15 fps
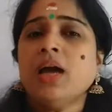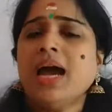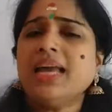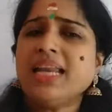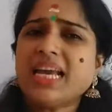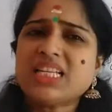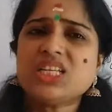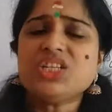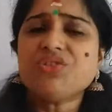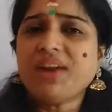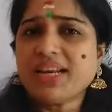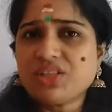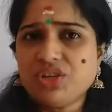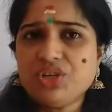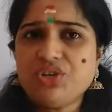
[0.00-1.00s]
and etc.
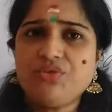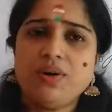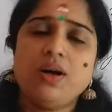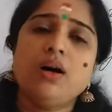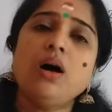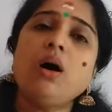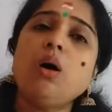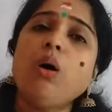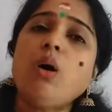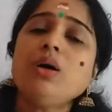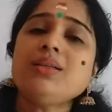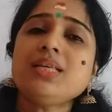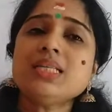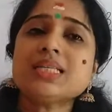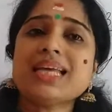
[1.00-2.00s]
etc.
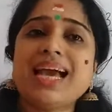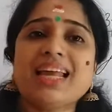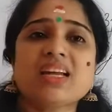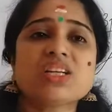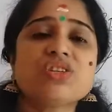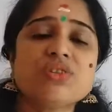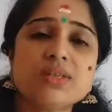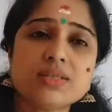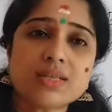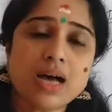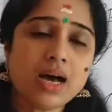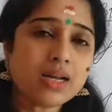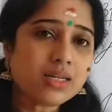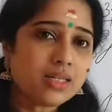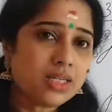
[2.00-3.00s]
All these characters
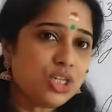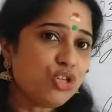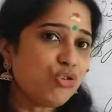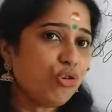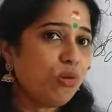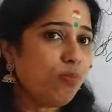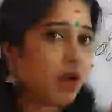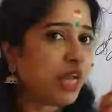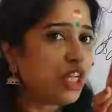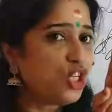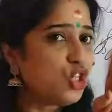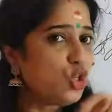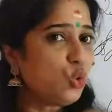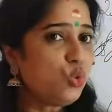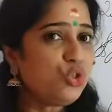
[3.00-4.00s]
are controlled by
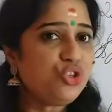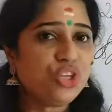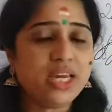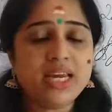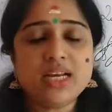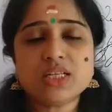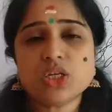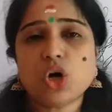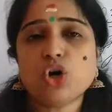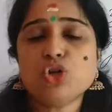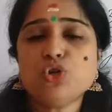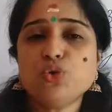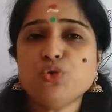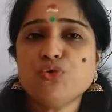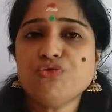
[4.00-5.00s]
2 genes
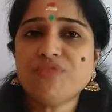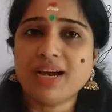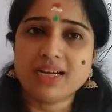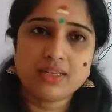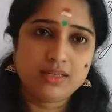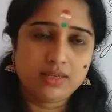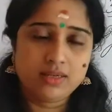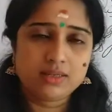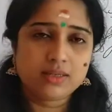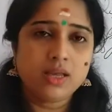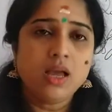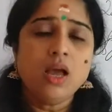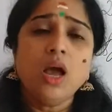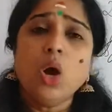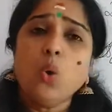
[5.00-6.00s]
or 2 factors.
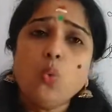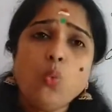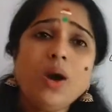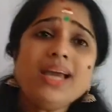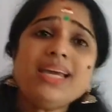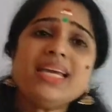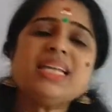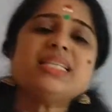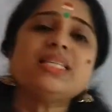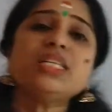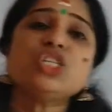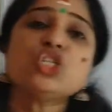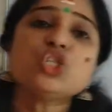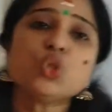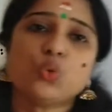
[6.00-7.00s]
Why is
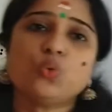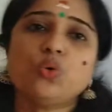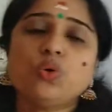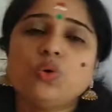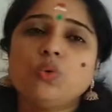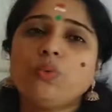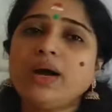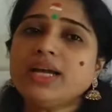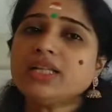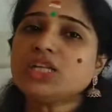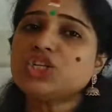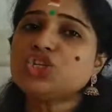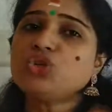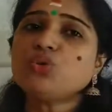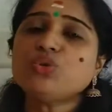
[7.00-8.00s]
it so? Why
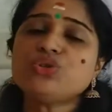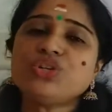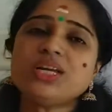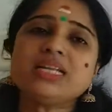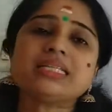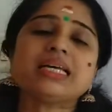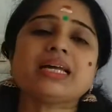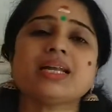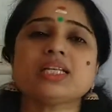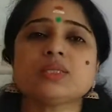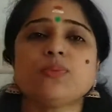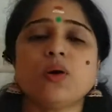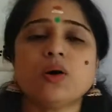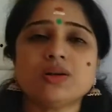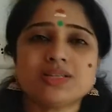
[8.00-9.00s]
the 2 genes are
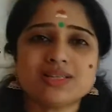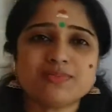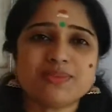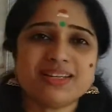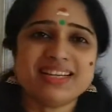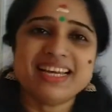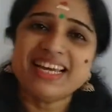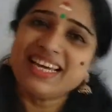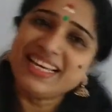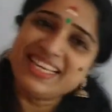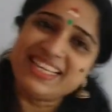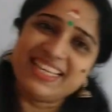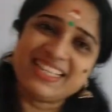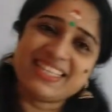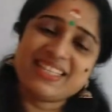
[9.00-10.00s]
responsible?
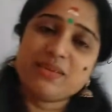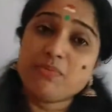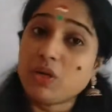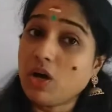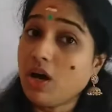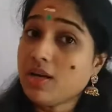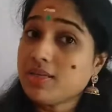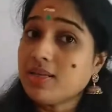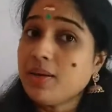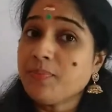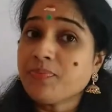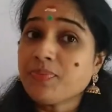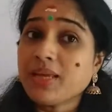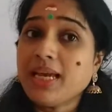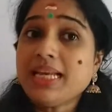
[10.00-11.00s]
Yes, because
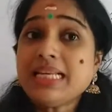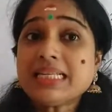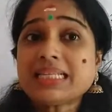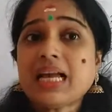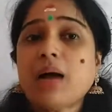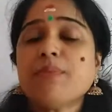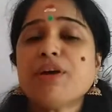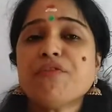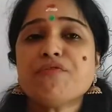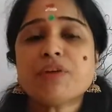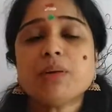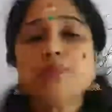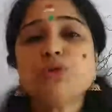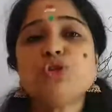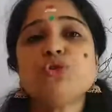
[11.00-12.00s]
it is coming
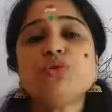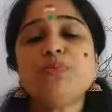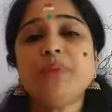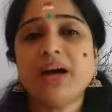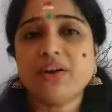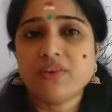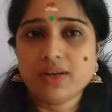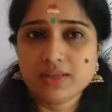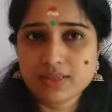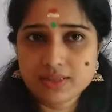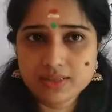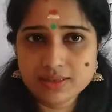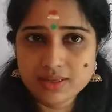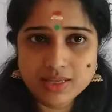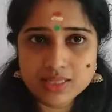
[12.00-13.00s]
from 2
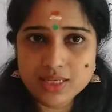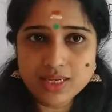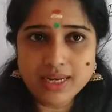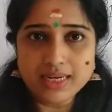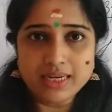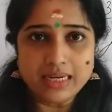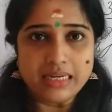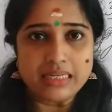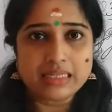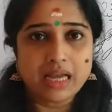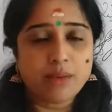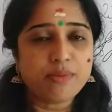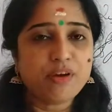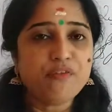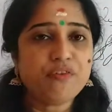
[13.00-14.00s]
parents, isn't it? It is
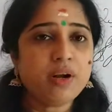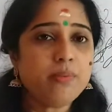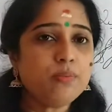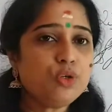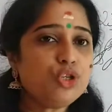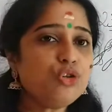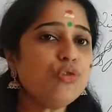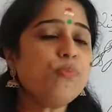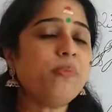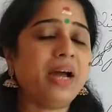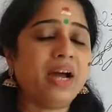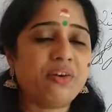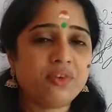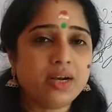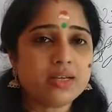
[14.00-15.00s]
coming from 2
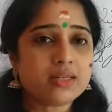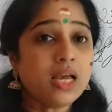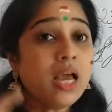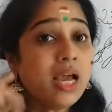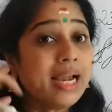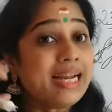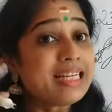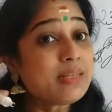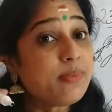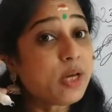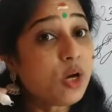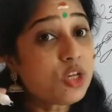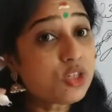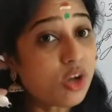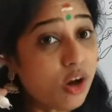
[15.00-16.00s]
parents. It is
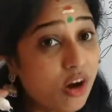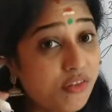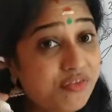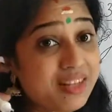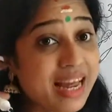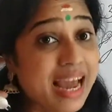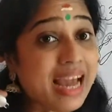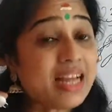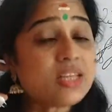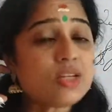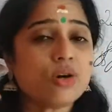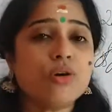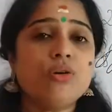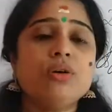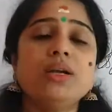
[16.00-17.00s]
because of that
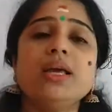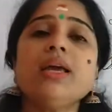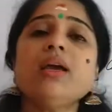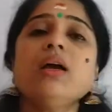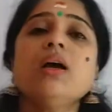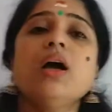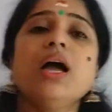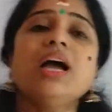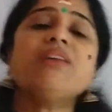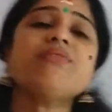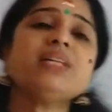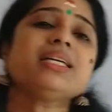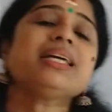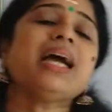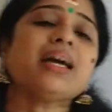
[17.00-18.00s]
only
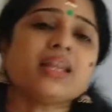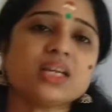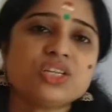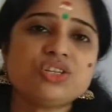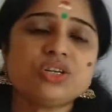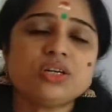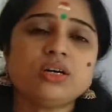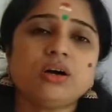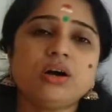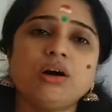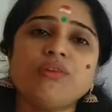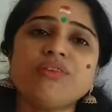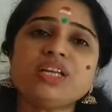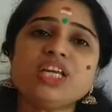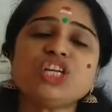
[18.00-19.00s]
every character
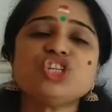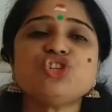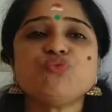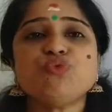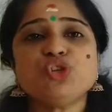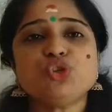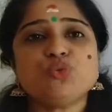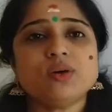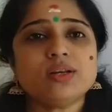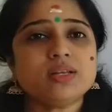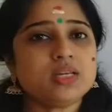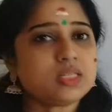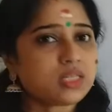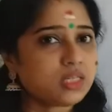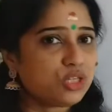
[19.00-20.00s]
of an individual
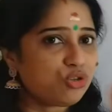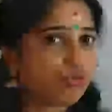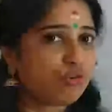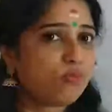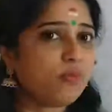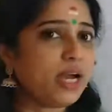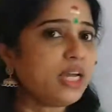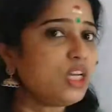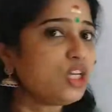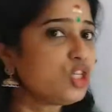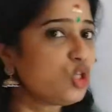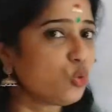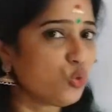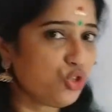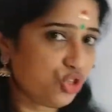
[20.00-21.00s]
is controlled by
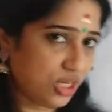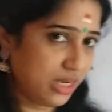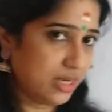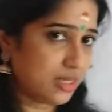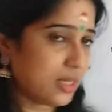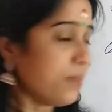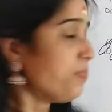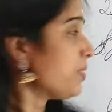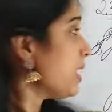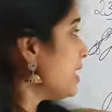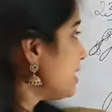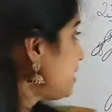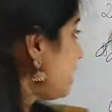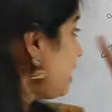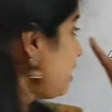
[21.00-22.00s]
2 genes.
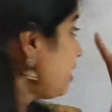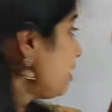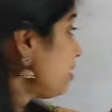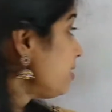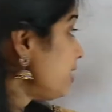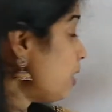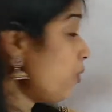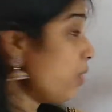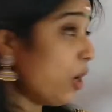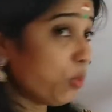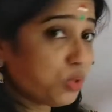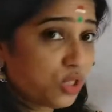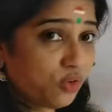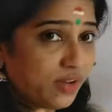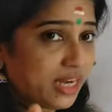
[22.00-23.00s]
See, now
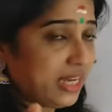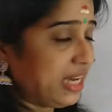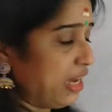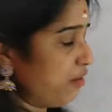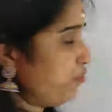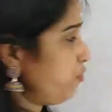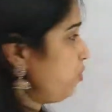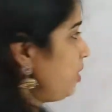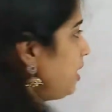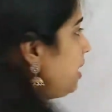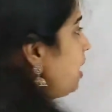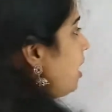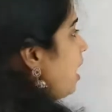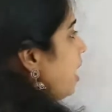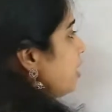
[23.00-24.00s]
observe very
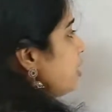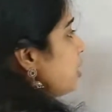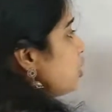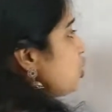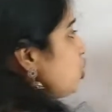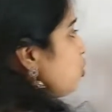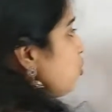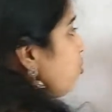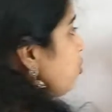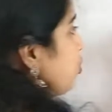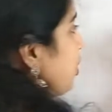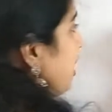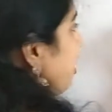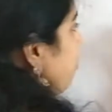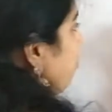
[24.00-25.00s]
carefully. These 2
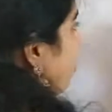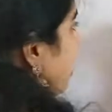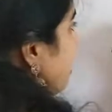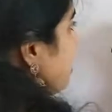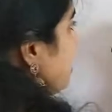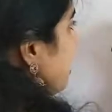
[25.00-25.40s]
genes, one